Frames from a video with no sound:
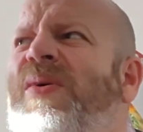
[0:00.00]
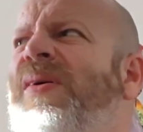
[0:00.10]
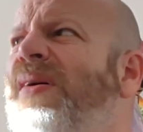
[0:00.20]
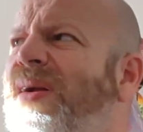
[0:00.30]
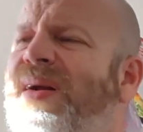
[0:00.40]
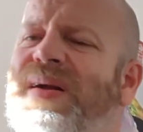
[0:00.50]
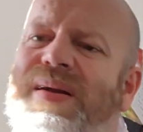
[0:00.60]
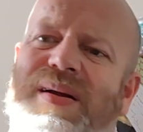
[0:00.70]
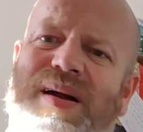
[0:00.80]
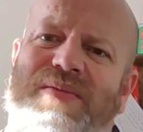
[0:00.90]
I'd
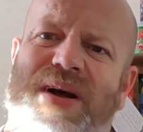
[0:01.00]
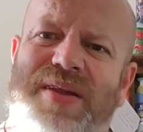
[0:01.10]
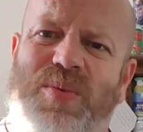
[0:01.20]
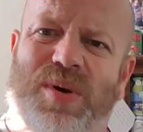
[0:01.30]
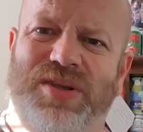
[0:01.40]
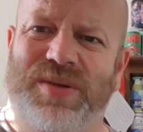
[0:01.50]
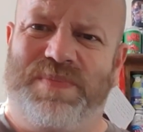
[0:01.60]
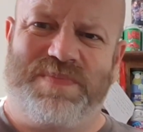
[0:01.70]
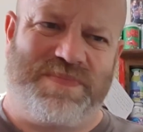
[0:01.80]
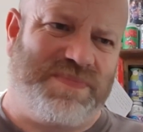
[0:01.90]
rather watch a
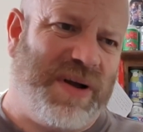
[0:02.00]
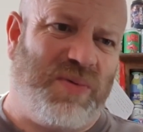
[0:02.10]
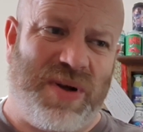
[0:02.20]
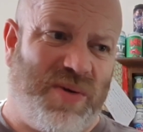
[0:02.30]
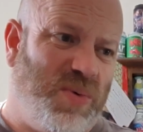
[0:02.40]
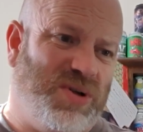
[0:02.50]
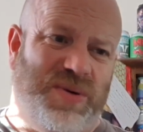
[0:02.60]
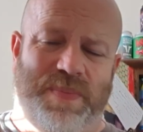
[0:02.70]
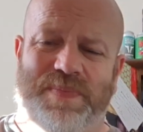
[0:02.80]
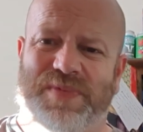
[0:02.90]

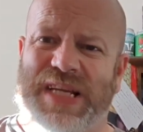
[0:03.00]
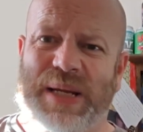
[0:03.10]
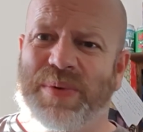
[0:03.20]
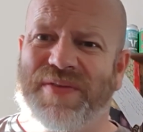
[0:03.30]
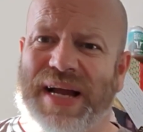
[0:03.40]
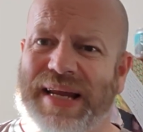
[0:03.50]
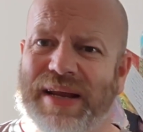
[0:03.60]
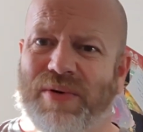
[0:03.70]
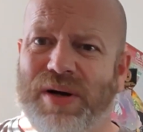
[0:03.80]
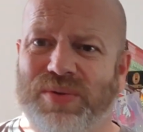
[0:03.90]
team of
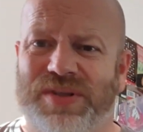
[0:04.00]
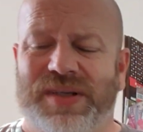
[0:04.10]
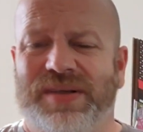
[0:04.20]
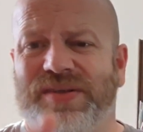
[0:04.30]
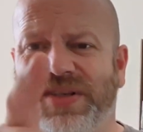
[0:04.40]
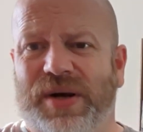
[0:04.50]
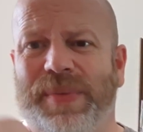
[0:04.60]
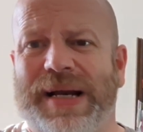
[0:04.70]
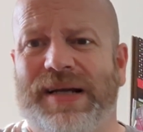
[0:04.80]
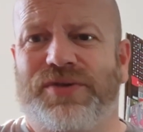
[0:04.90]
8-year-olds. See you on
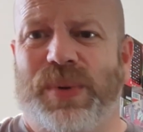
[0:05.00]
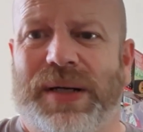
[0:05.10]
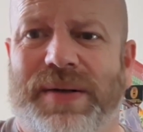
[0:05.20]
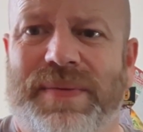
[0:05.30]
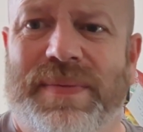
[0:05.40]
my next one.